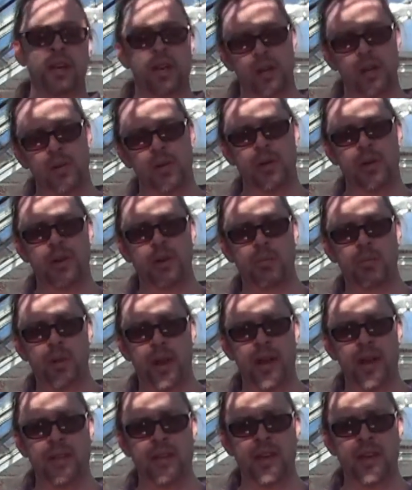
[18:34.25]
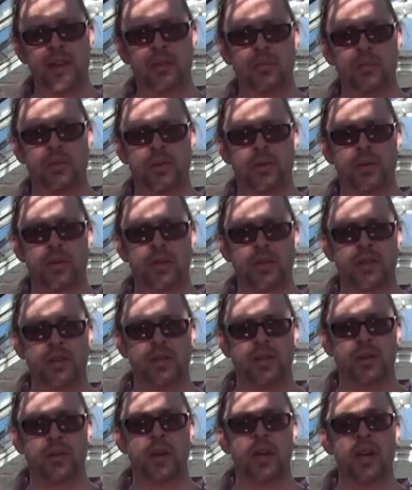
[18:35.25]
and I'm going to compare the yield between the
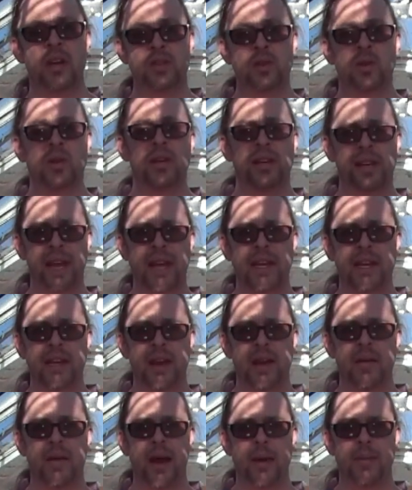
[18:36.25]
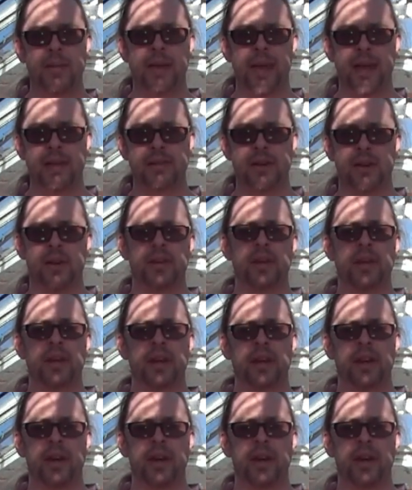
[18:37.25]
two, so I can let you know how we get on,